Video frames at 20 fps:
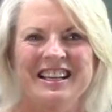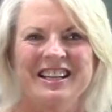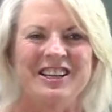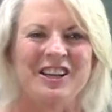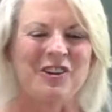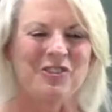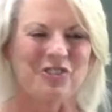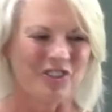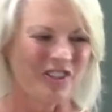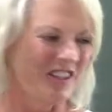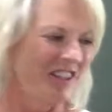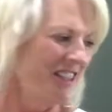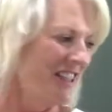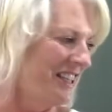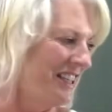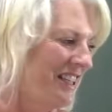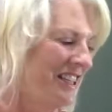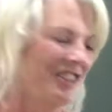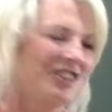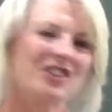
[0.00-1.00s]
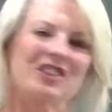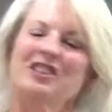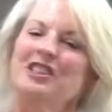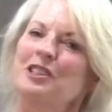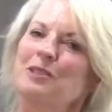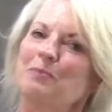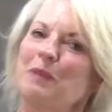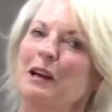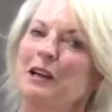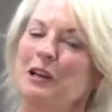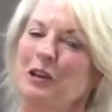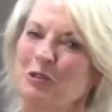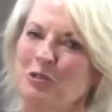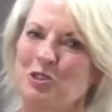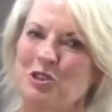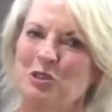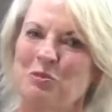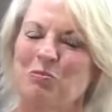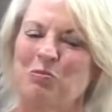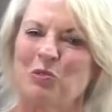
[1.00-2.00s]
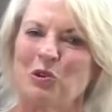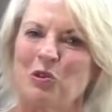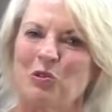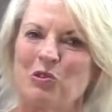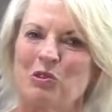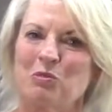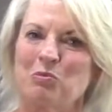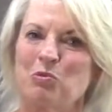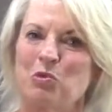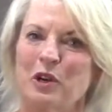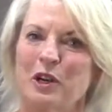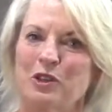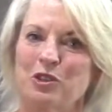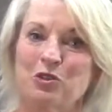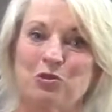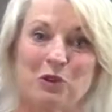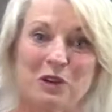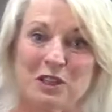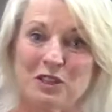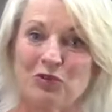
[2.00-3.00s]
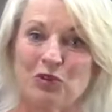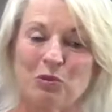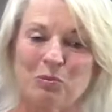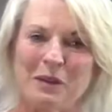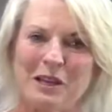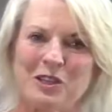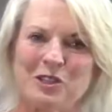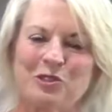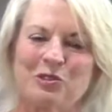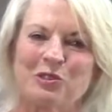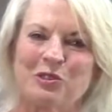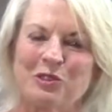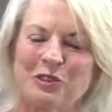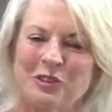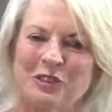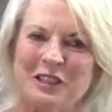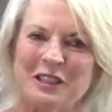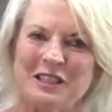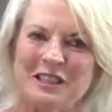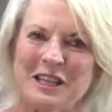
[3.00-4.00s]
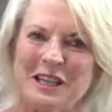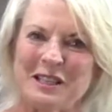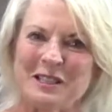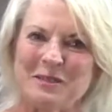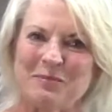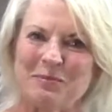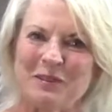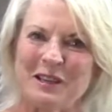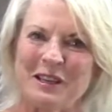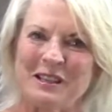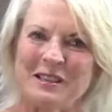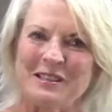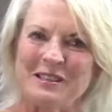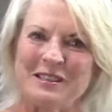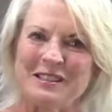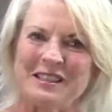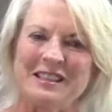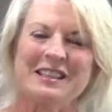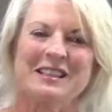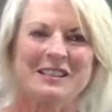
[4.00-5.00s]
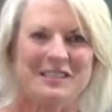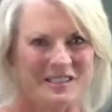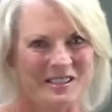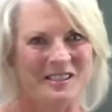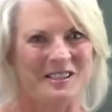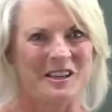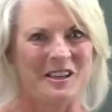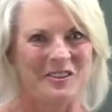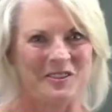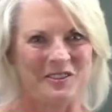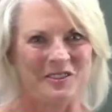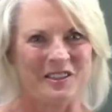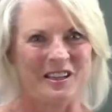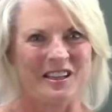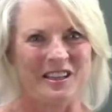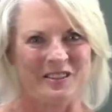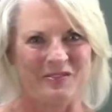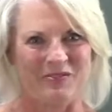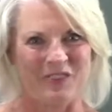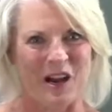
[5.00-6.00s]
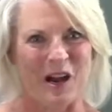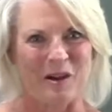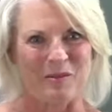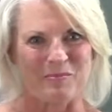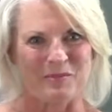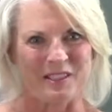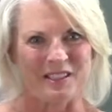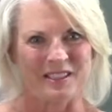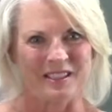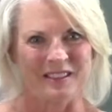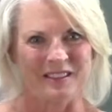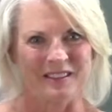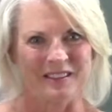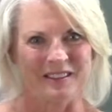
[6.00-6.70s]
Coaching in the Kitchen is my coaching program where transformational learning takes place in a Southern environment.